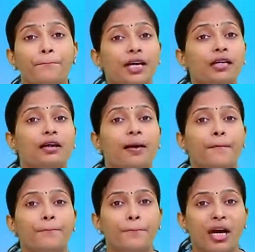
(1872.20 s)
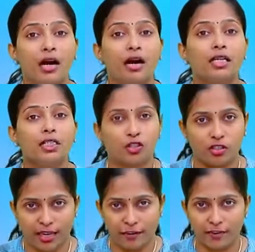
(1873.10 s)
P, p.
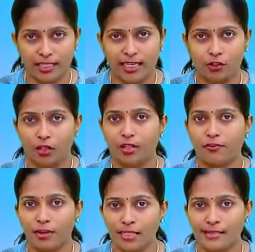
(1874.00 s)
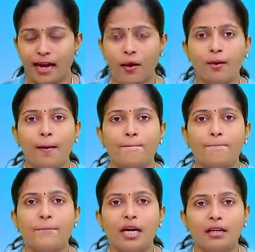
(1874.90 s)
Emphasize on the first sound.
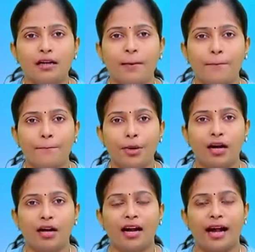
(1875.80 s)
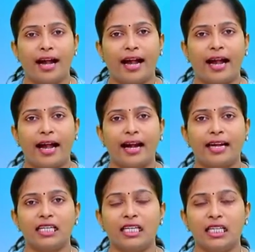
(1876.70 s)
P, p,
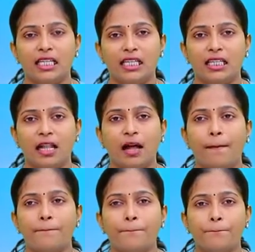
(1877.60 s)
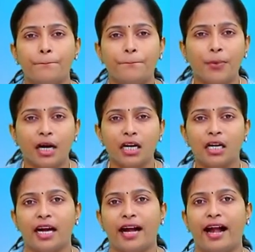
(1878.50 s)
a, n. P,
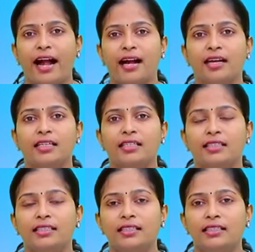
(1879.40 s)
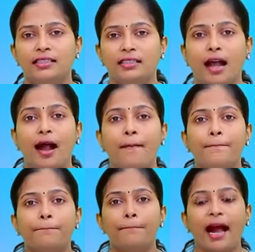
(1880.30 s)
a, n.
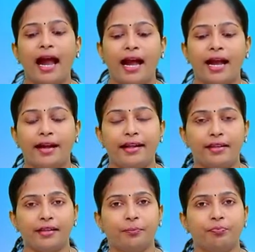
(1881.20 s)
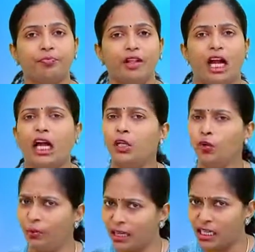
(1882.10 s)
Pan. And
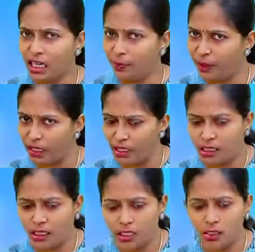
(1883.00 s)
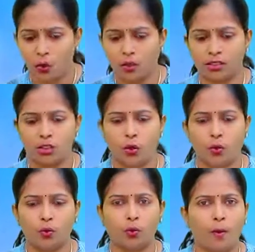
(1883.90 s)
you might experience this
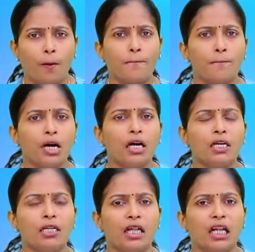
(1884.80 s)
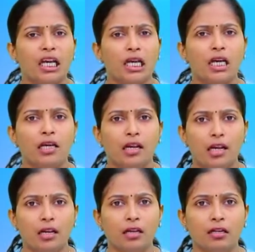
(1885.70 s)
also. P, e,
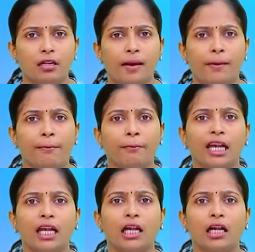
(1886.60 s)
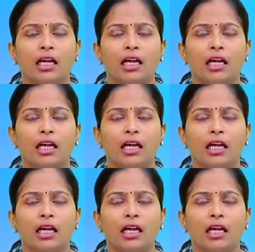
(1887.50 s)
n, p.